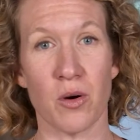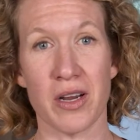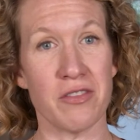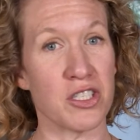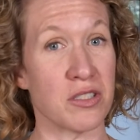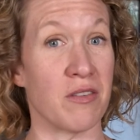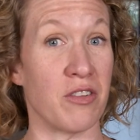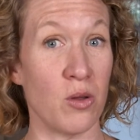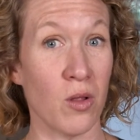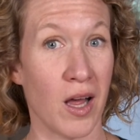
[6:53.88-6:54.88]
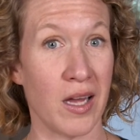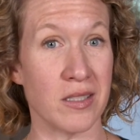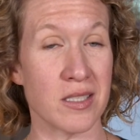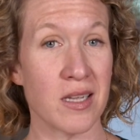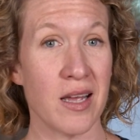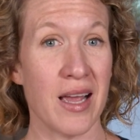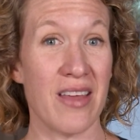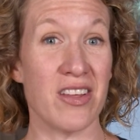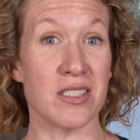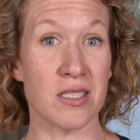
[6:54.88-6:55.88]
or even just a few lines,
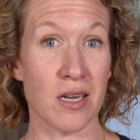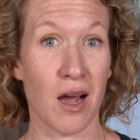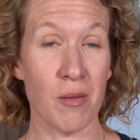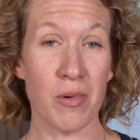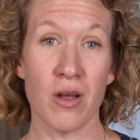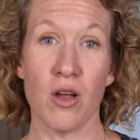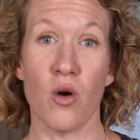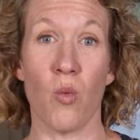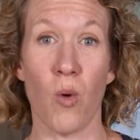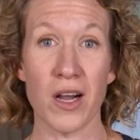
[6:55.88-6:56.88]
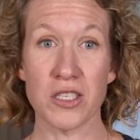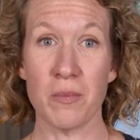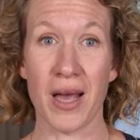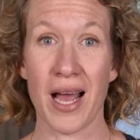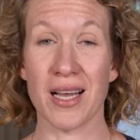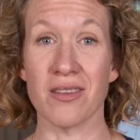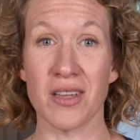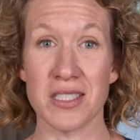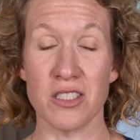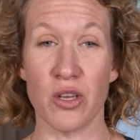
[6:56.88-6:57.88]
and then stop, watch it back,
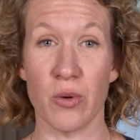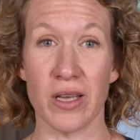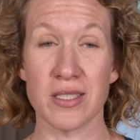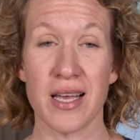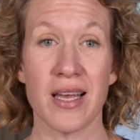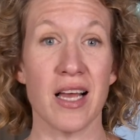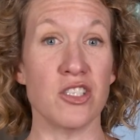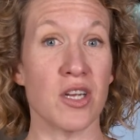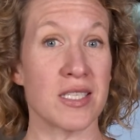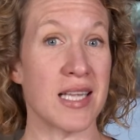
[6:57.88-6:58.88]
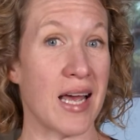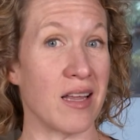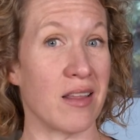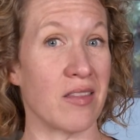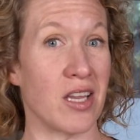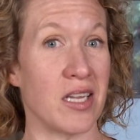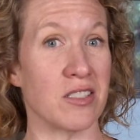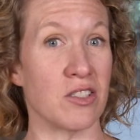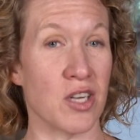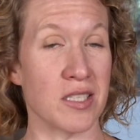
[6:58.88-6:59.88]
listen to it, adjust anything that
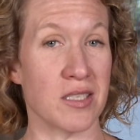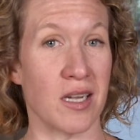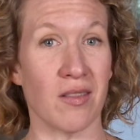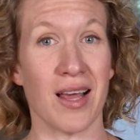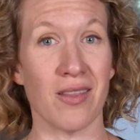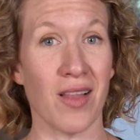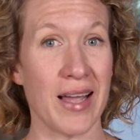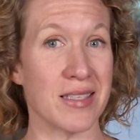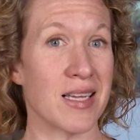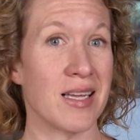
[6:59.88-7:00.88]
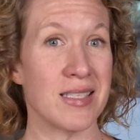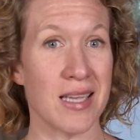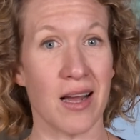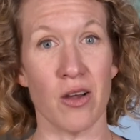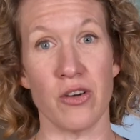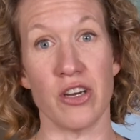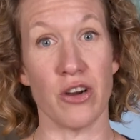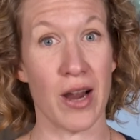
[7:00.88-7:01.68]
needs adjusting, like light, sound, your